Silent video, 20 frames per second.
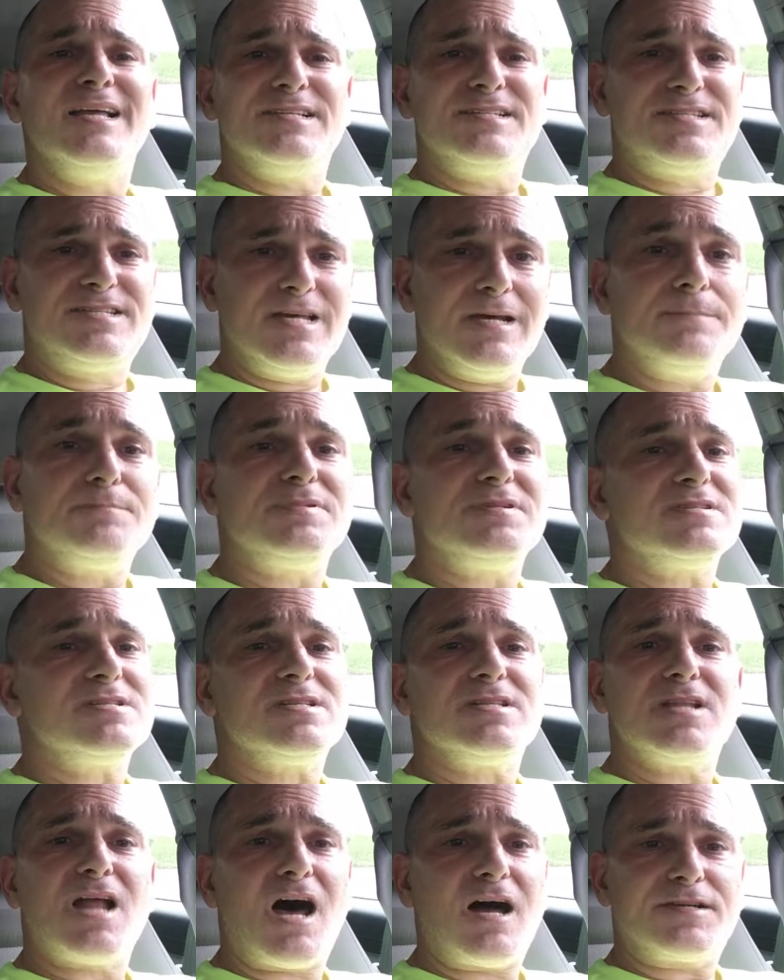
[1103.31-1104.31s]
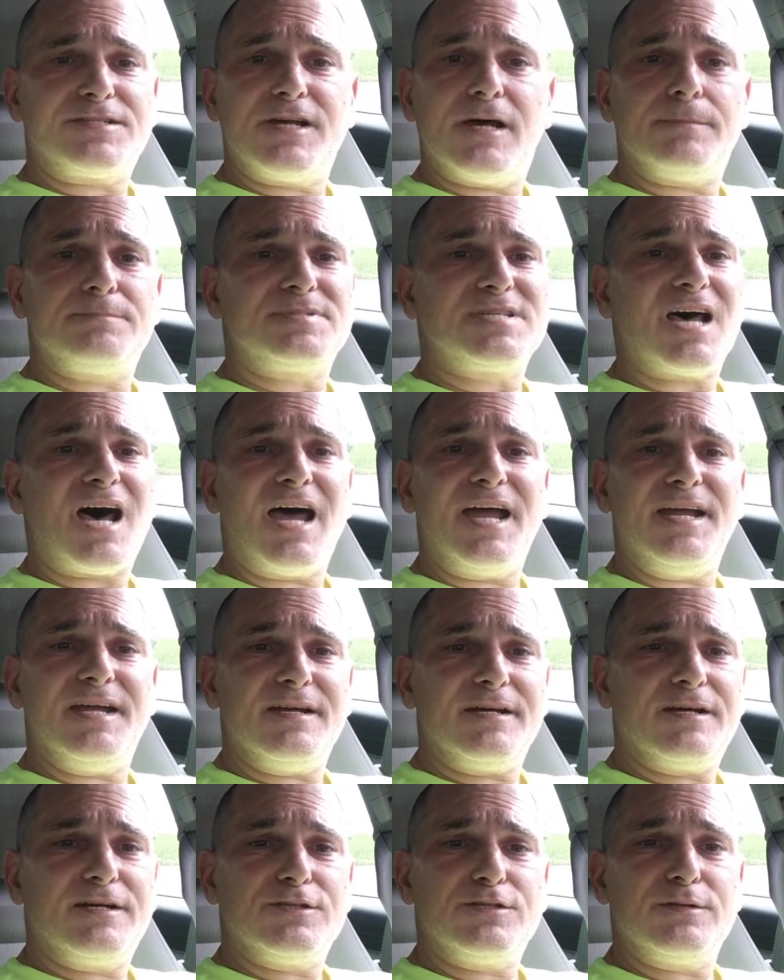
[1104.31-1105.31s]
zips locked up tight
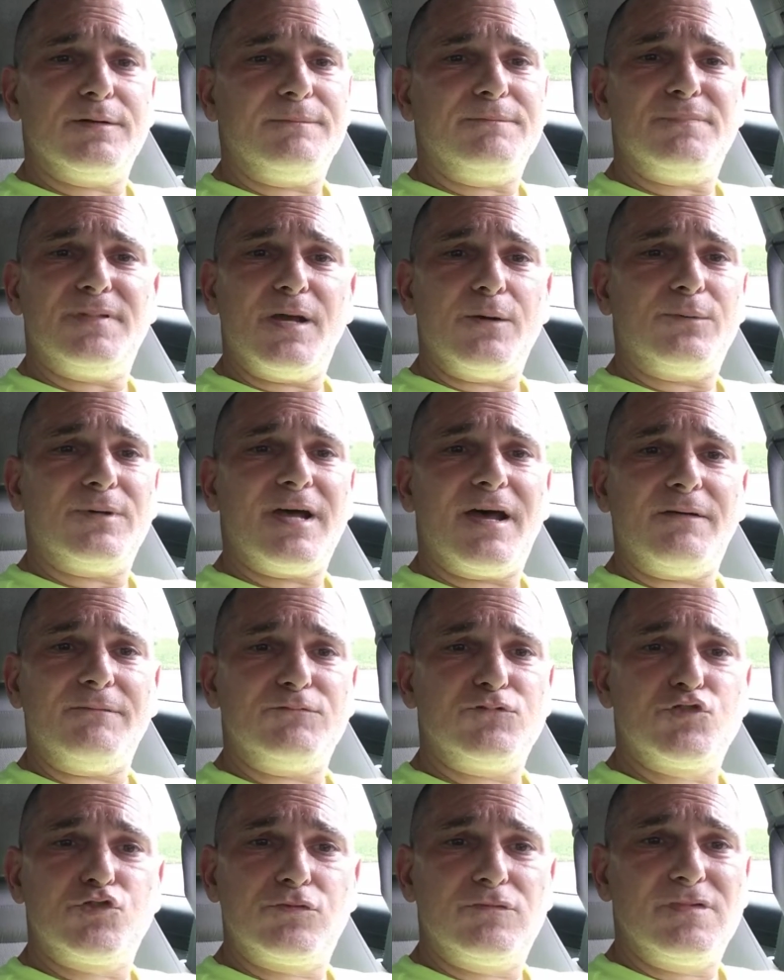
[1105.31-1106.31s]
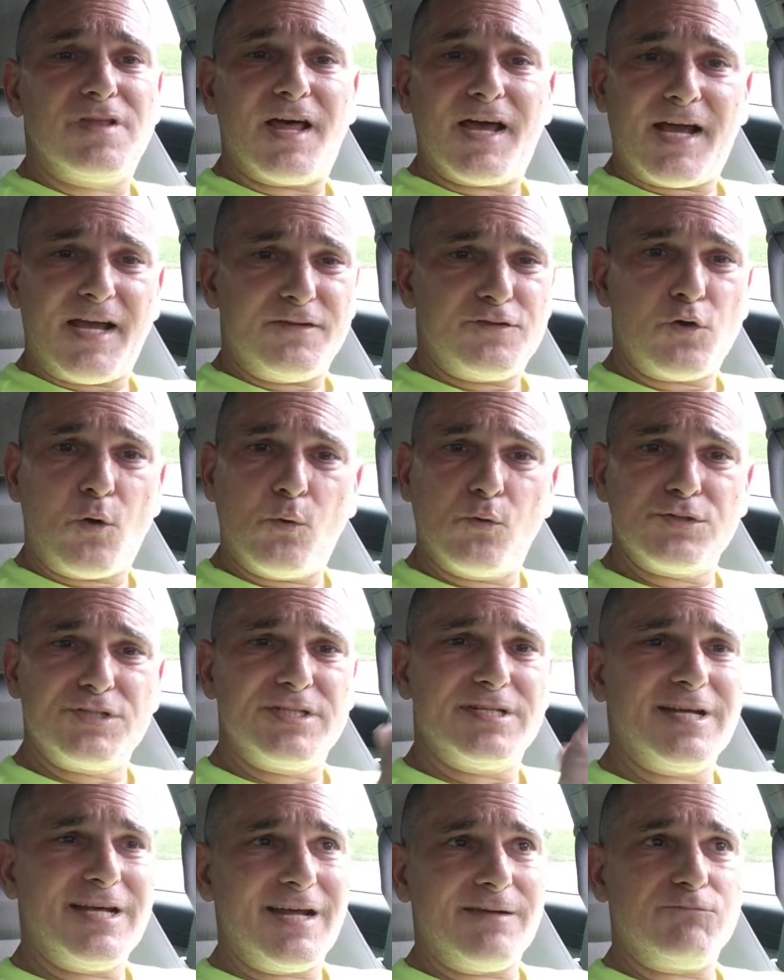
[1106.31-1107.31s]
because they would have, like I told
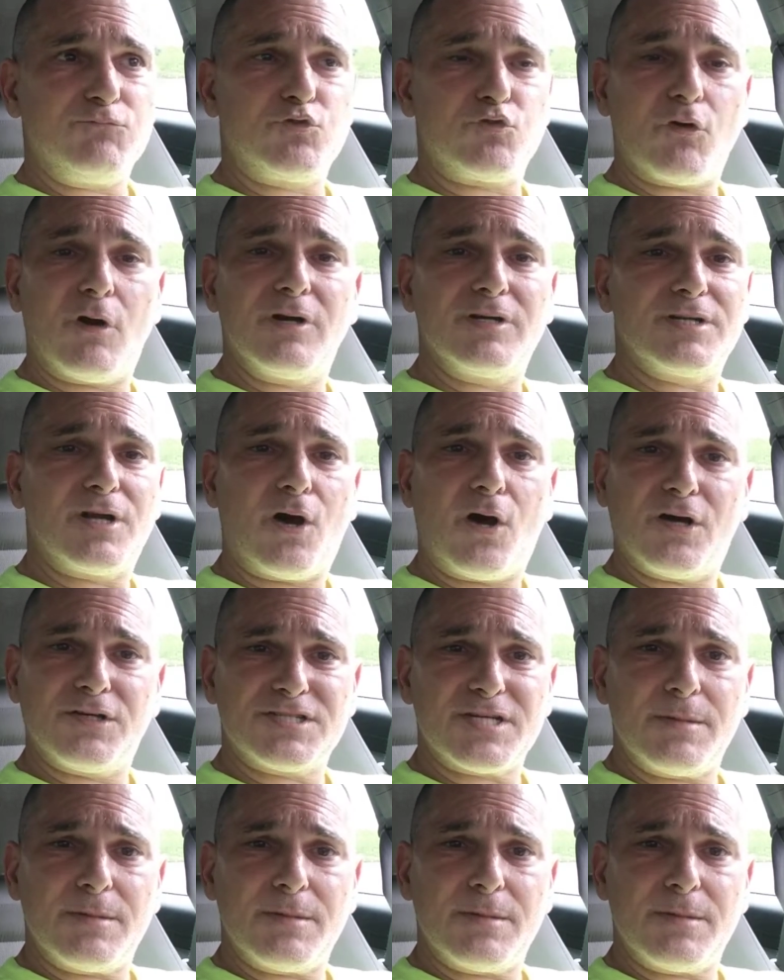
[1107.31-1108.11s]
you, they have drug dogs.